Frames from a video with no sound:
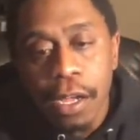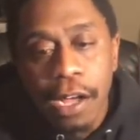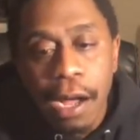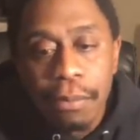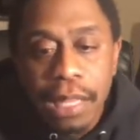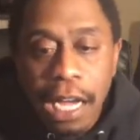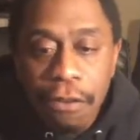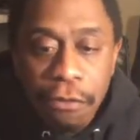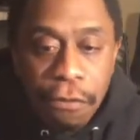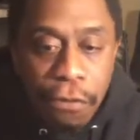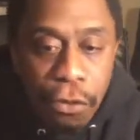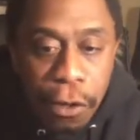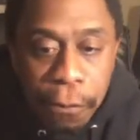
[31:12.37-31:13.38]
I'm thankful
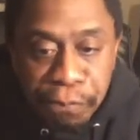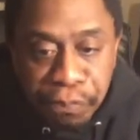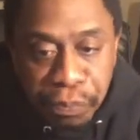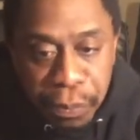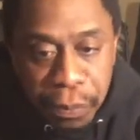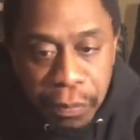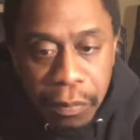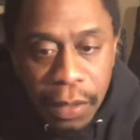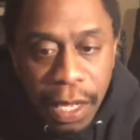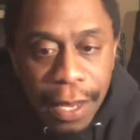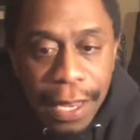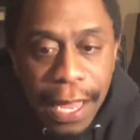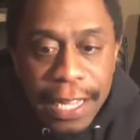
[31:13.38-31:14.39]
for
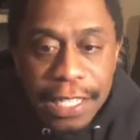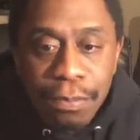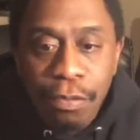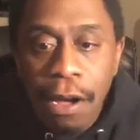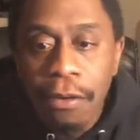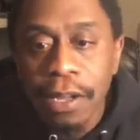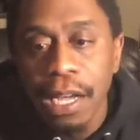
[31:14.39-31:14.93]
Lance Browning.